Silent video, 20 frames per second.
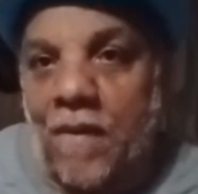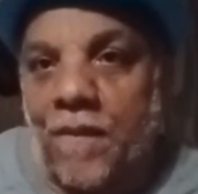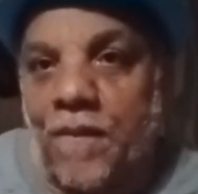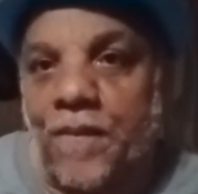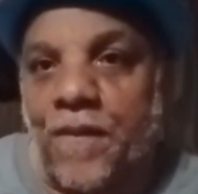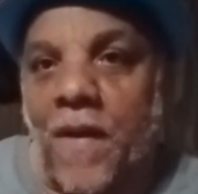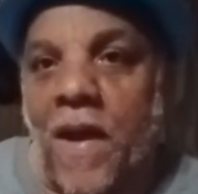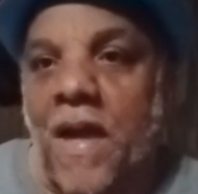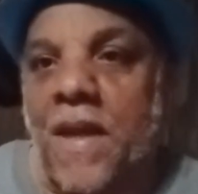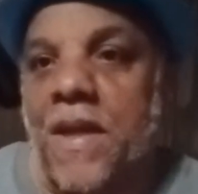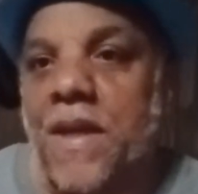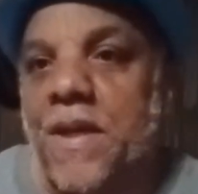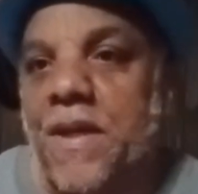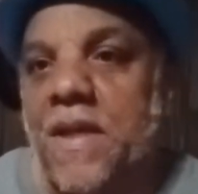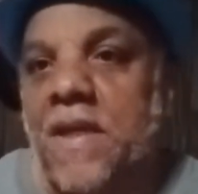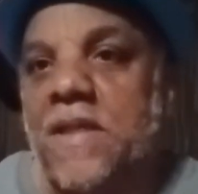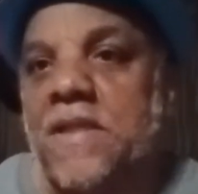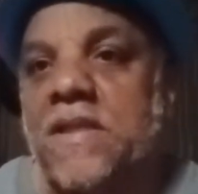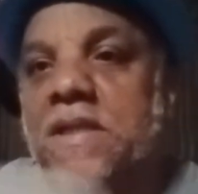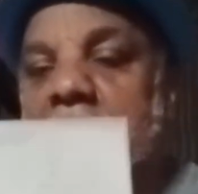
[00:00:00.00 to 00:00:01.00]
finding
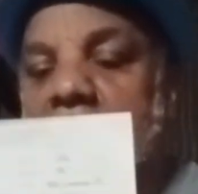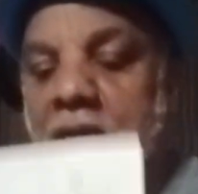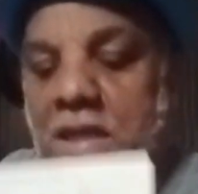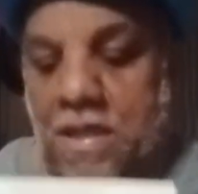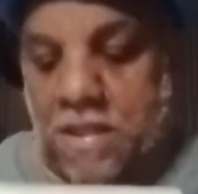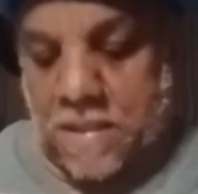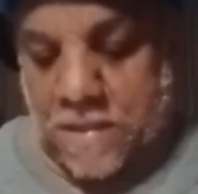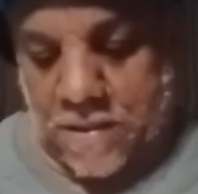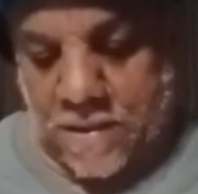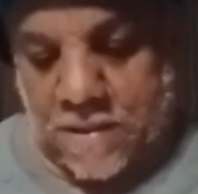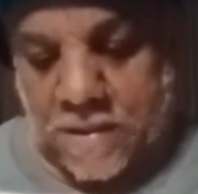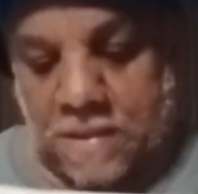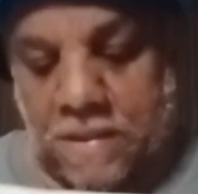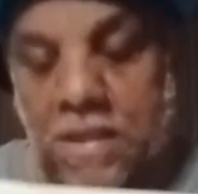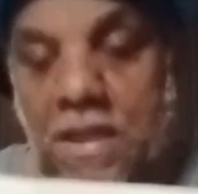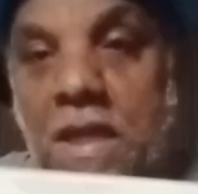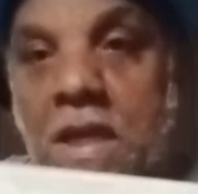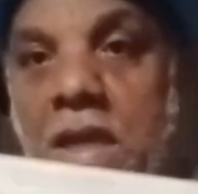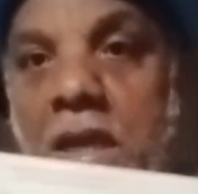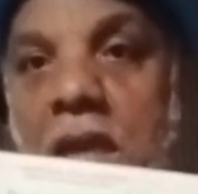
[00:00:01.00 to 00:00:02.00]
these guns,
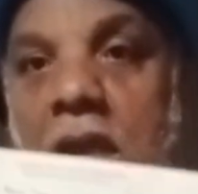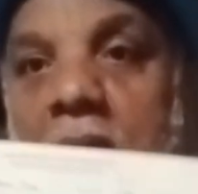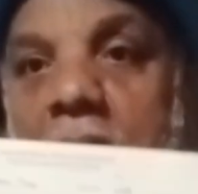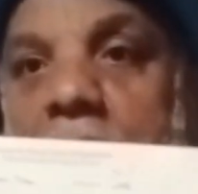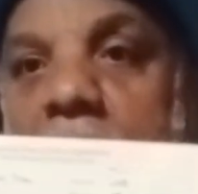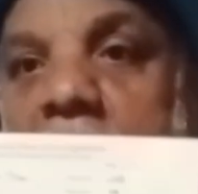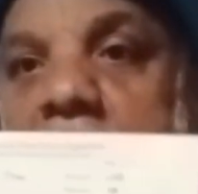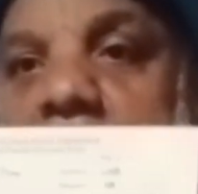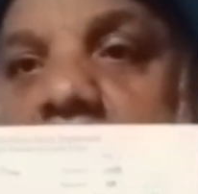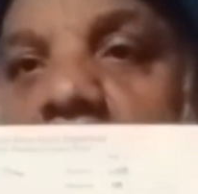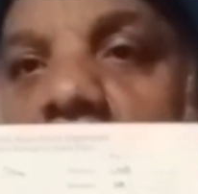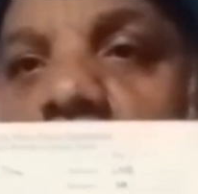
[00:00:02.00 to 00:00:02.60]
and this one